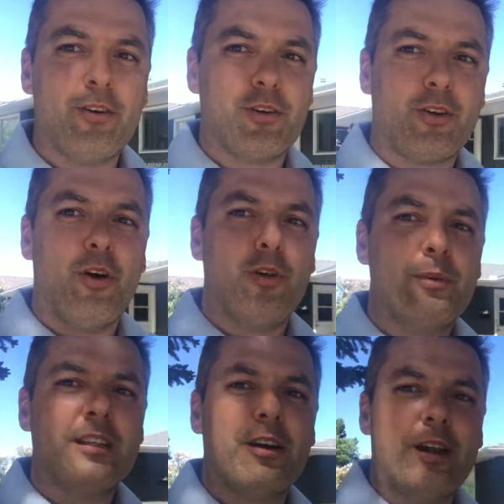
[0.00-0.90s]
or call
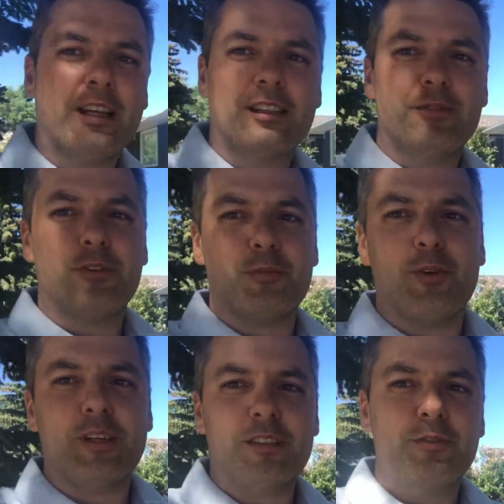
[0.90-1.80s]
me directly for
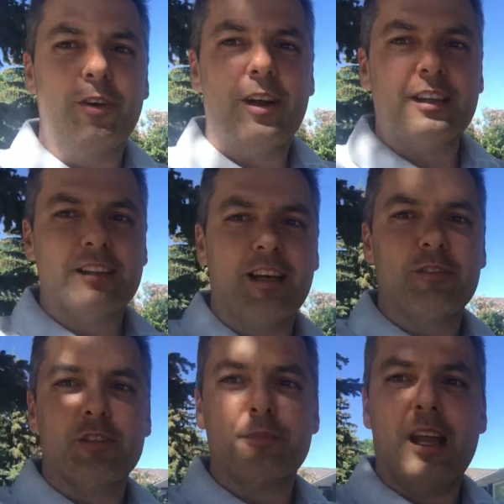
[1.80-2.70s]
more info, and
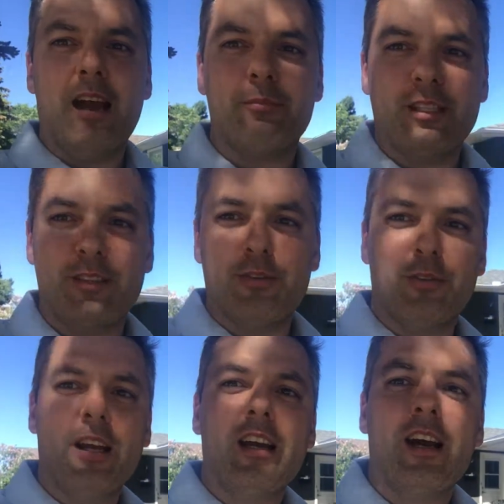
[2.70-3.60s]
we'll be happy
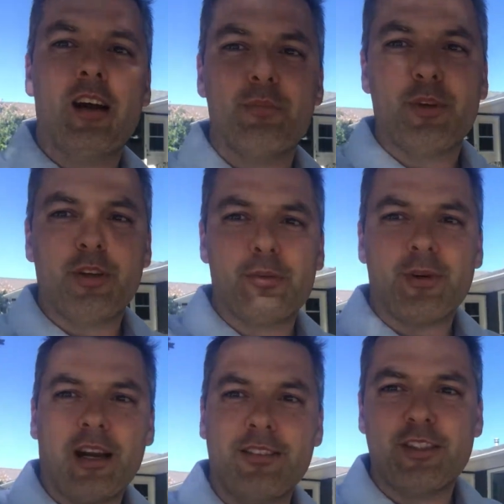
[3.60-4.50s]
to book your
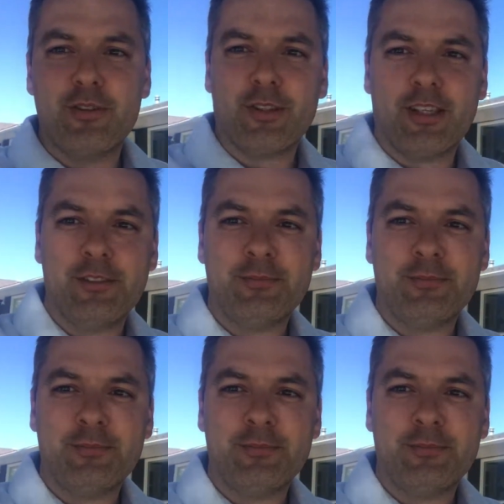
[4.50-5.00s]
private tour.